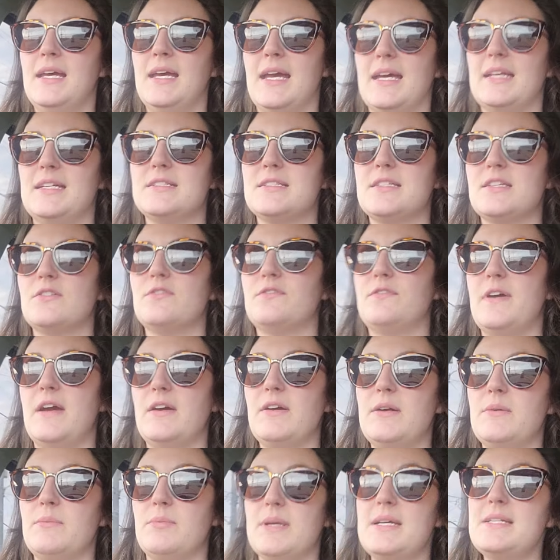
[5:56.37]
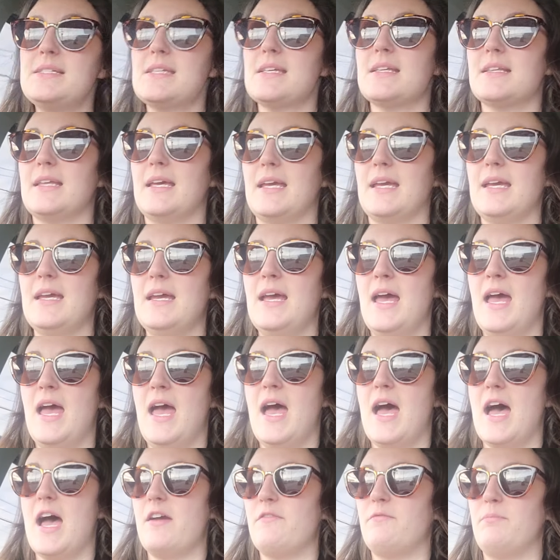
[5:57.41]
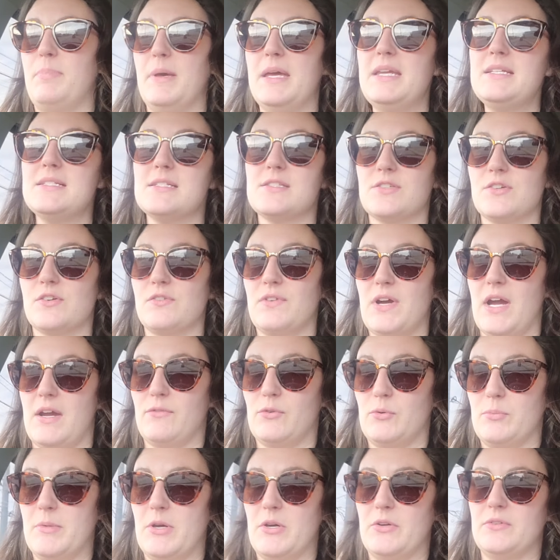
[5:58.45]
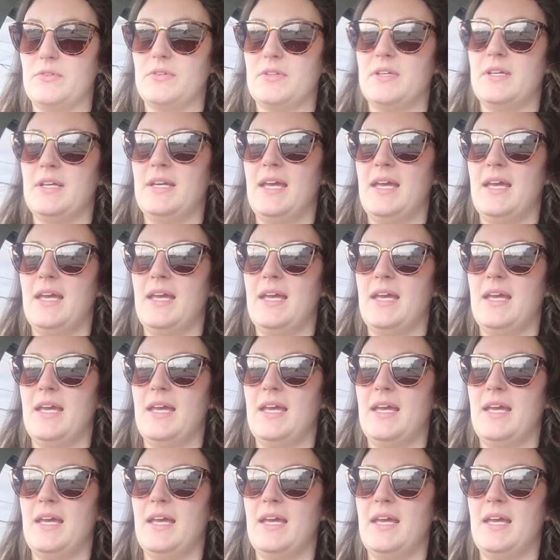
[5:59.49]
And until very recently, I've been in survival mode.